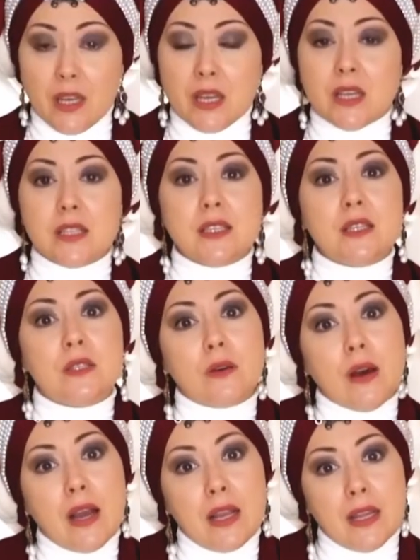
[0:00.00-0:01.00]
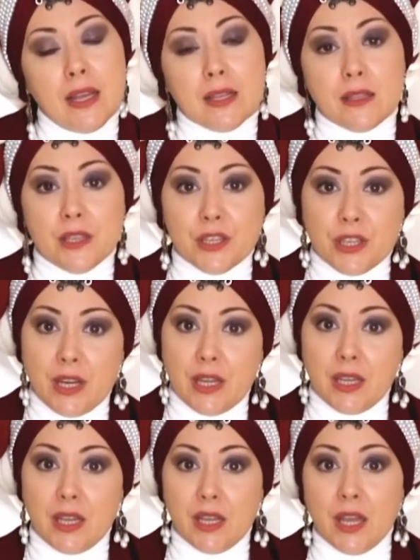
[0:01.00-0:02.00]
to you sexual
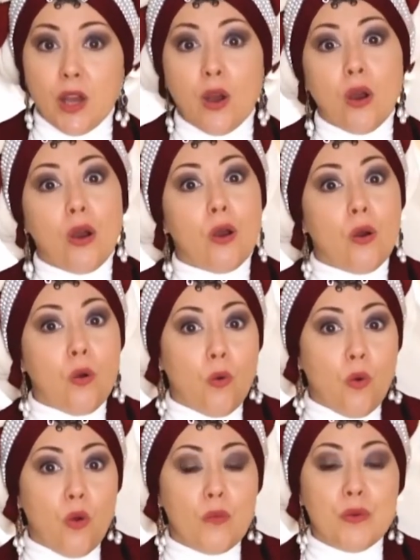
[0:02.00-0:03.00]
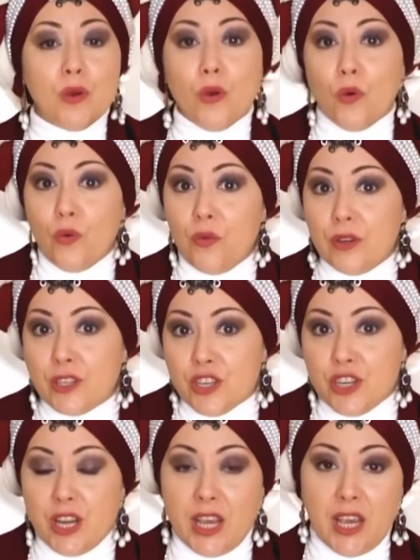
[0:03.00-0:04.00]
relations, hobbies,
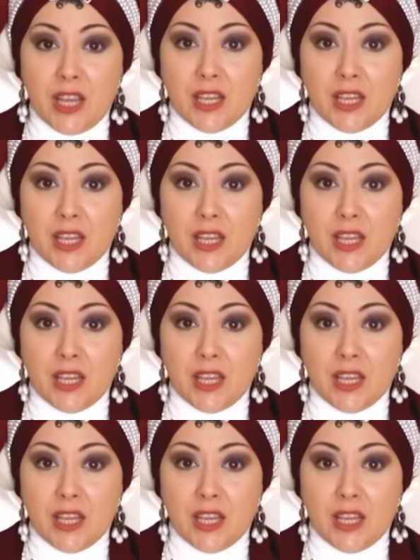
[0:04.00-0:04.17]
interests,